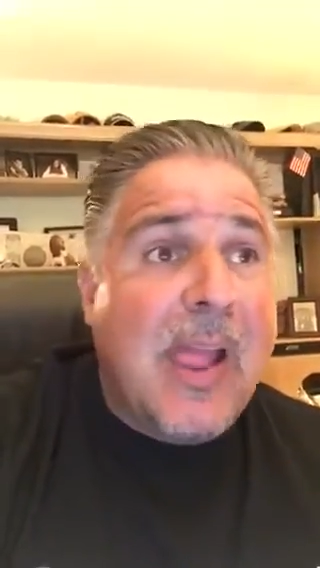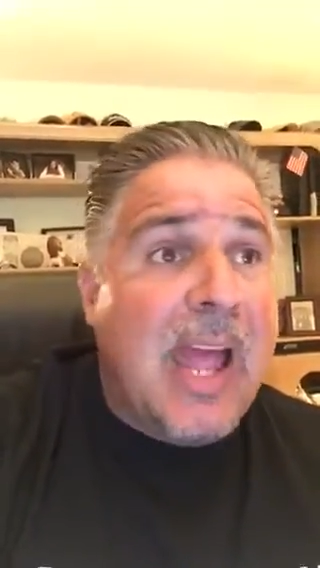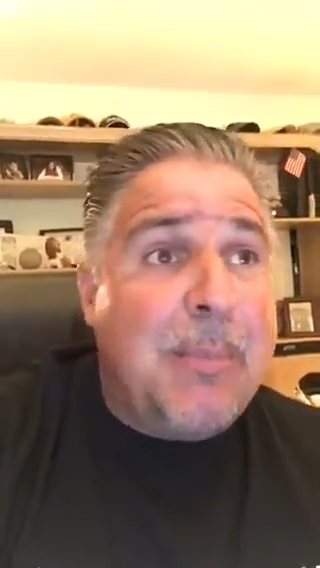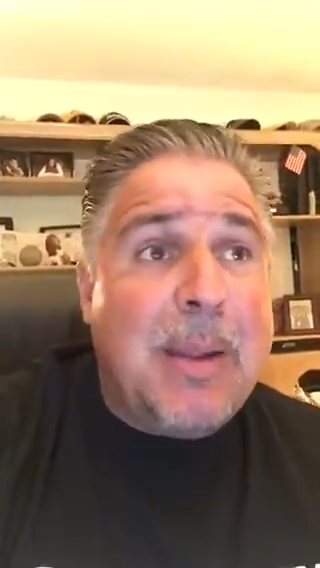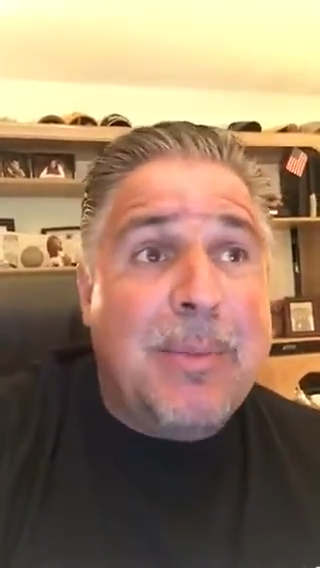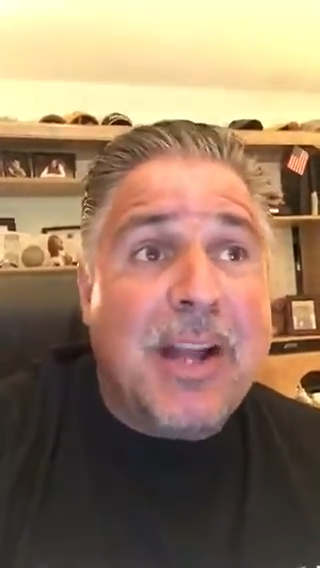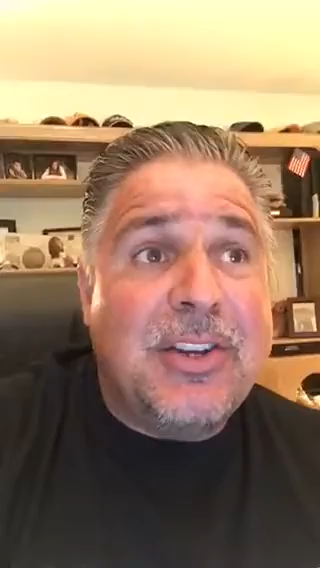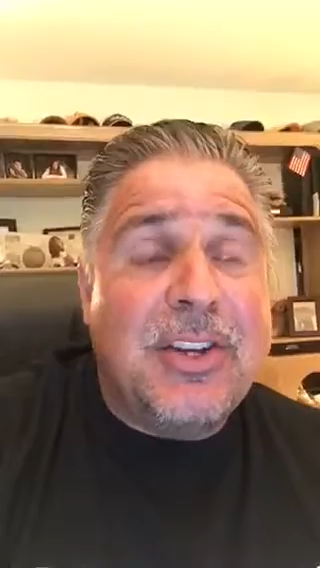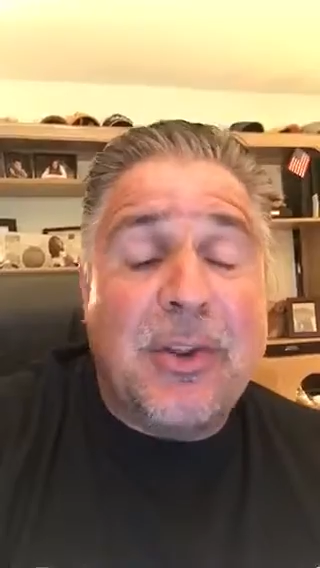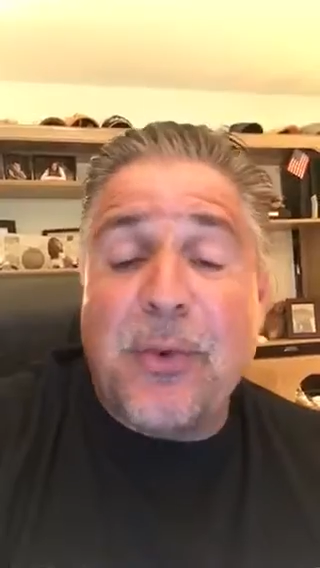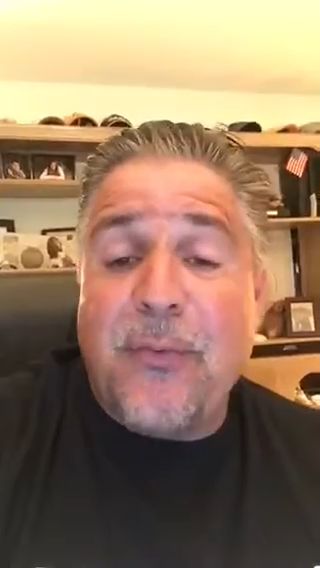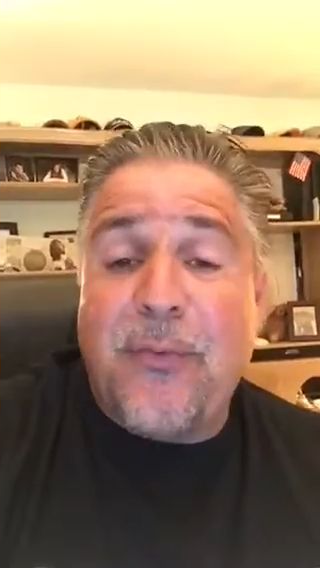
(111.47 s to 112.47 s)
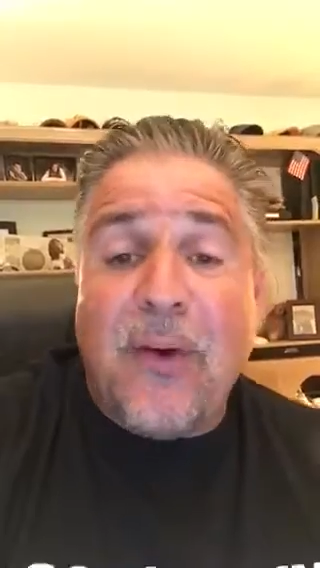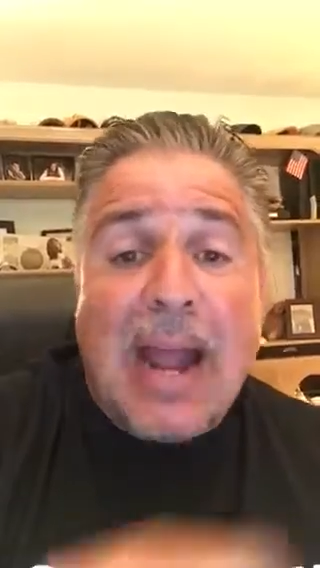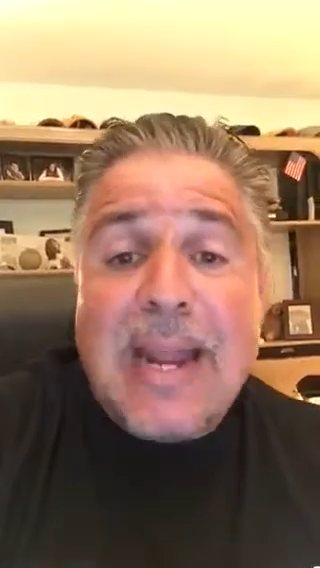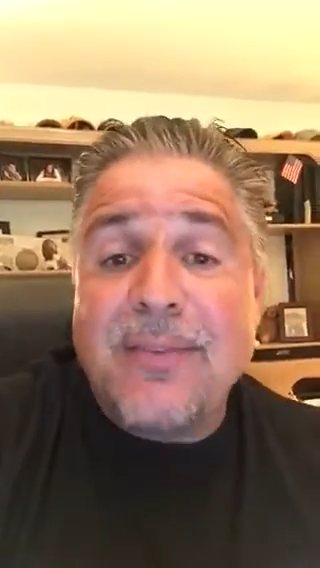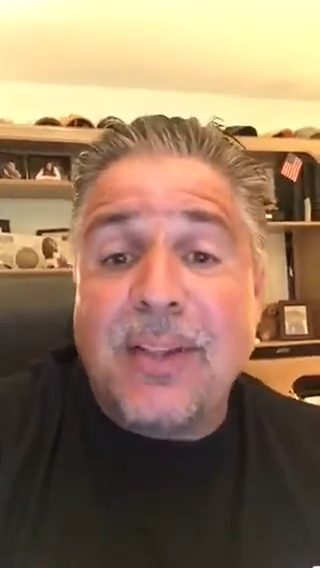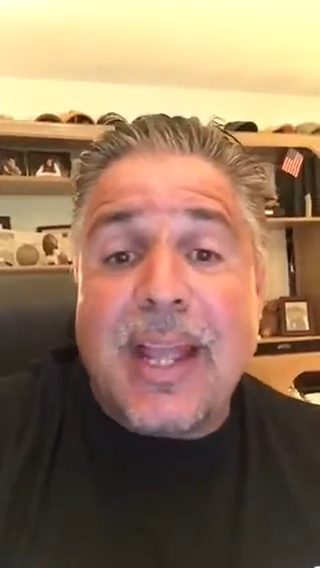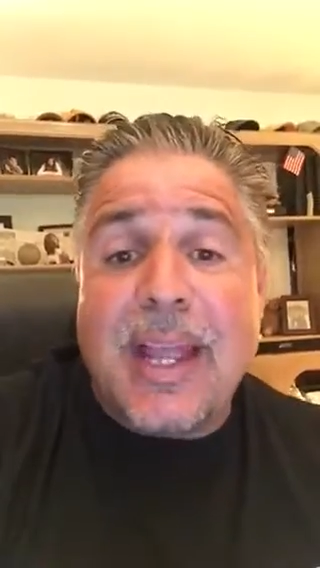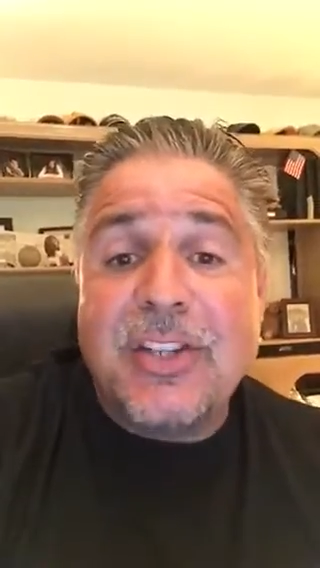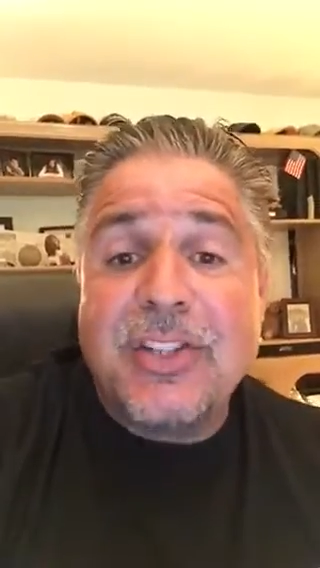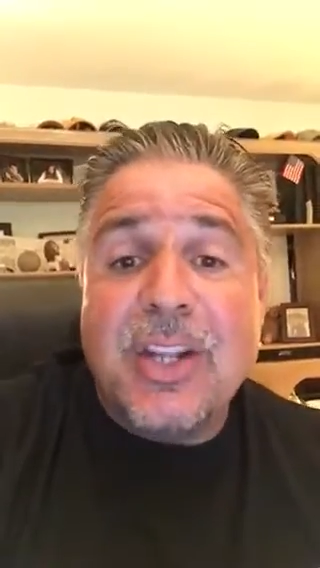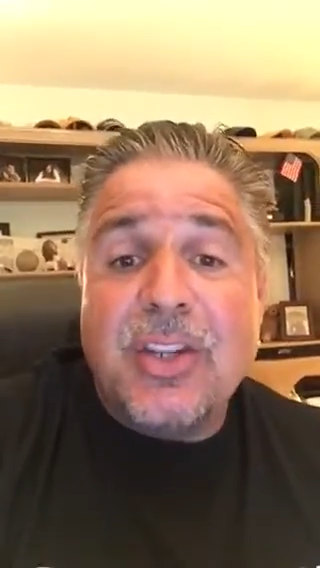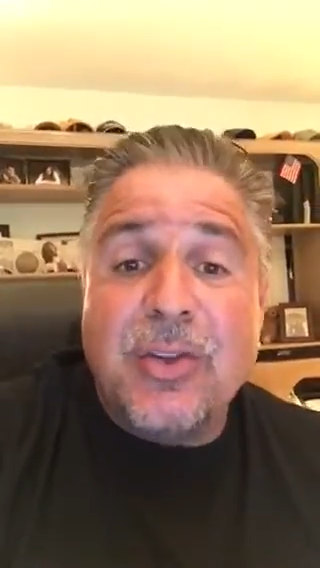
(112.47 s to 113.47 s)
And maybe on the other five
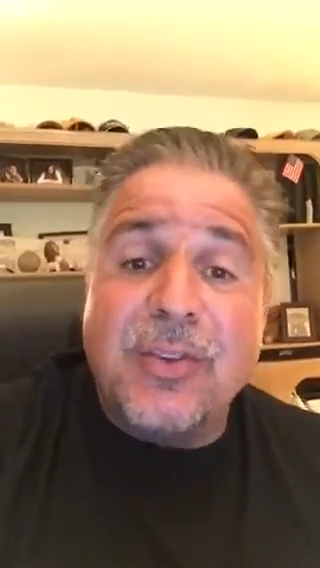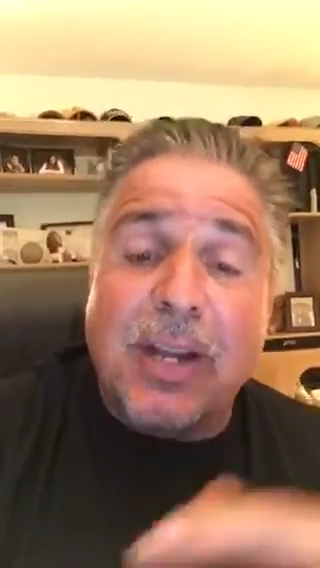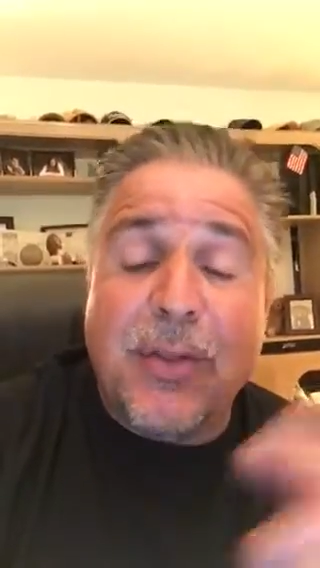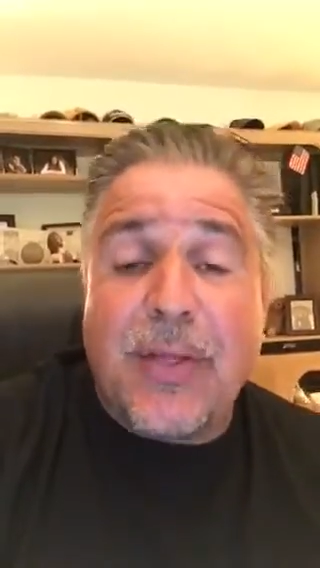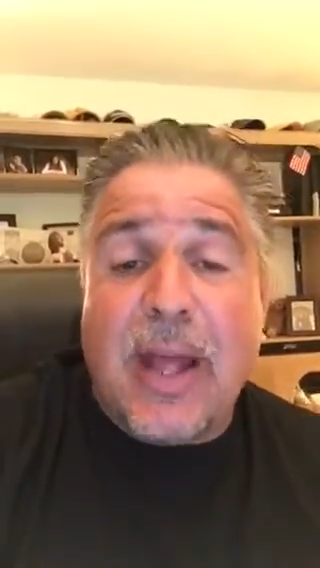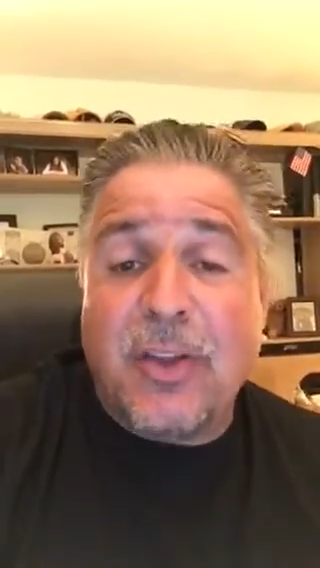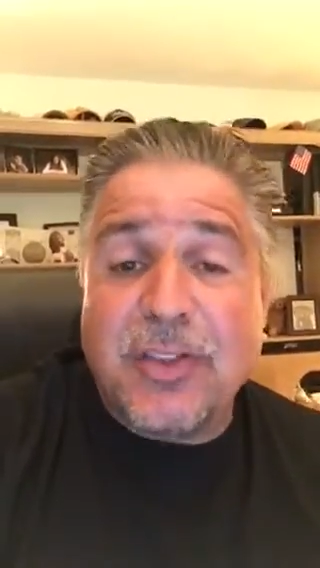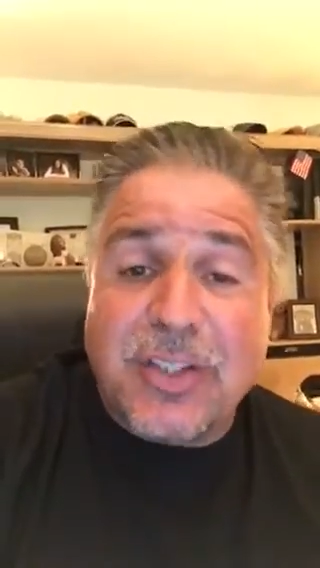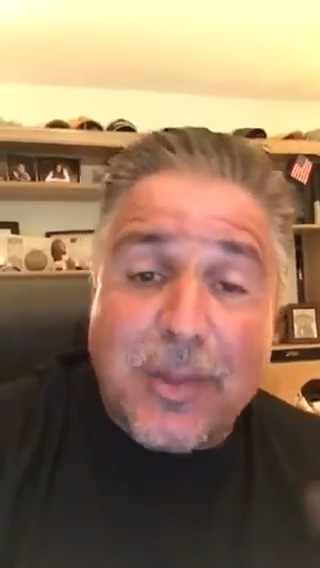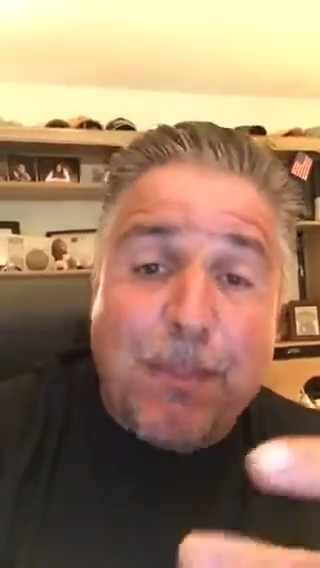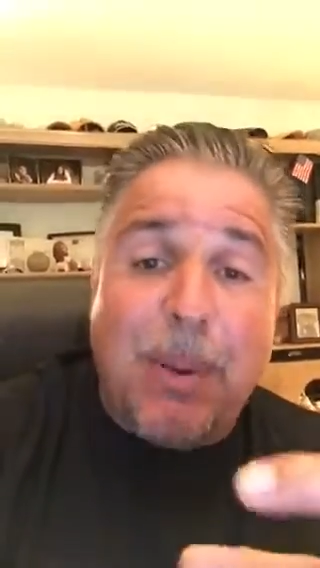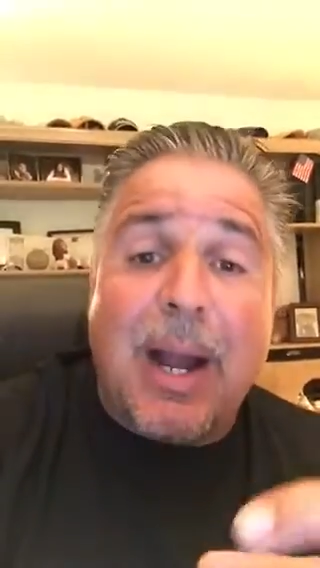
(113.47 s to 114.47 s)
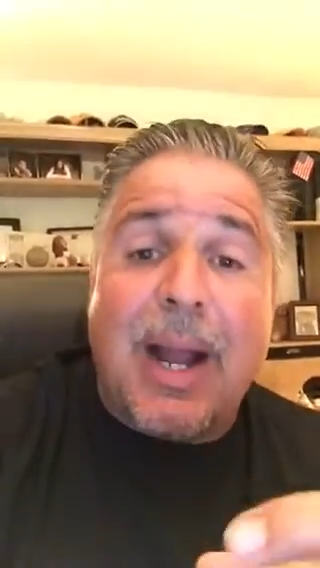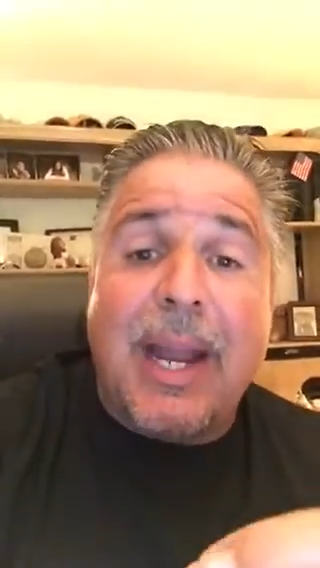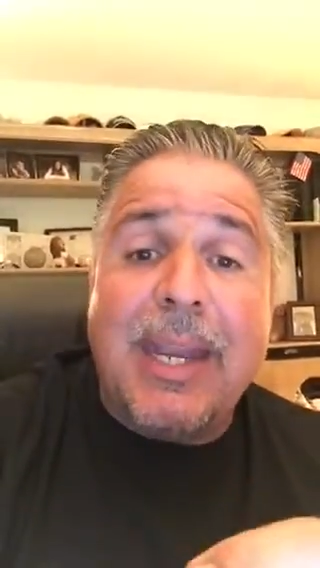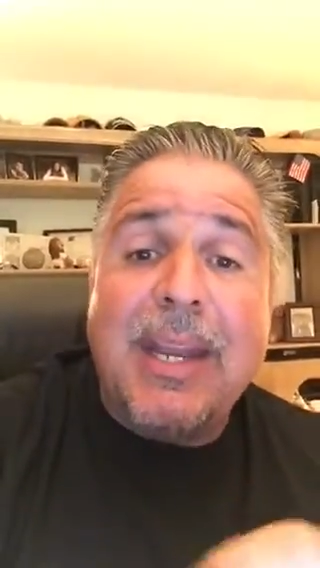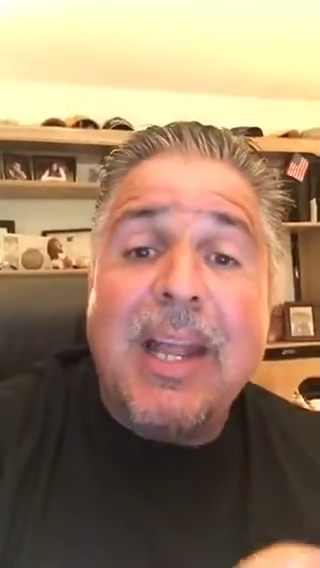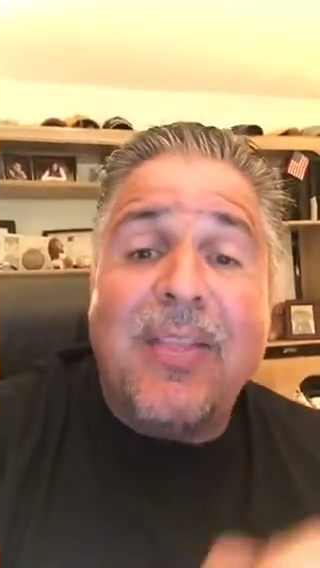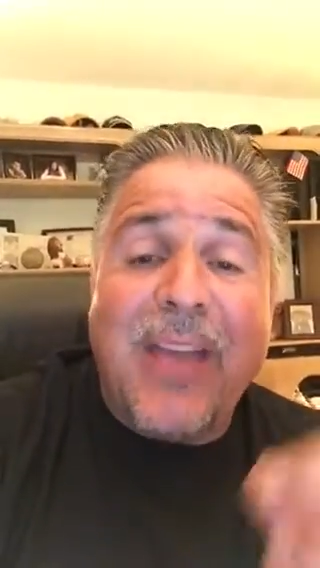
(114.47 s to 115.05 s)
legs, you've got 1,000 combined.